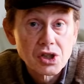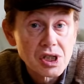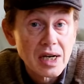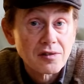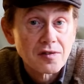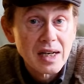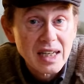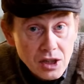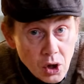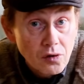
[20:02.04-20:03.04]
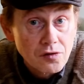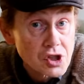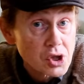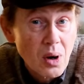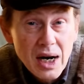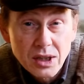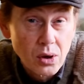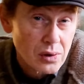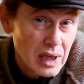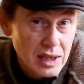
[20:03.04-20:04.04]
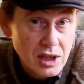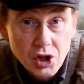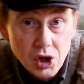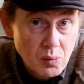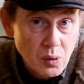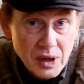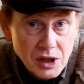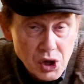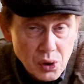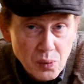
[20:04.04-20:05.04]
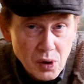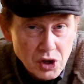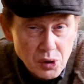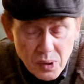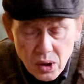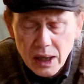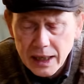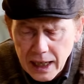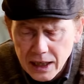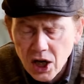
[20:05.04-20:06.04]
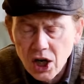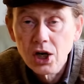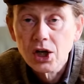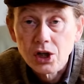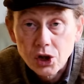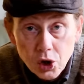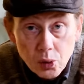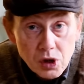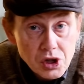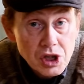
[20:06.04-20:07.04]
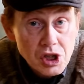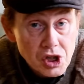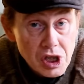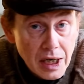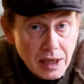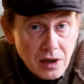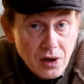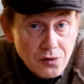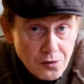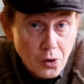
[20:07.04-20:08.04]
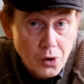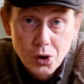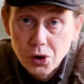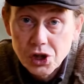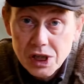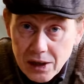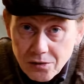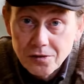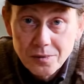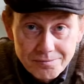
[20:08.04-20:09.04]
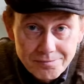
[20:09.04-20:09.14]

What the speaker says: safe enough, so I don't let it trouble me too much, but again, you must decide for yourself.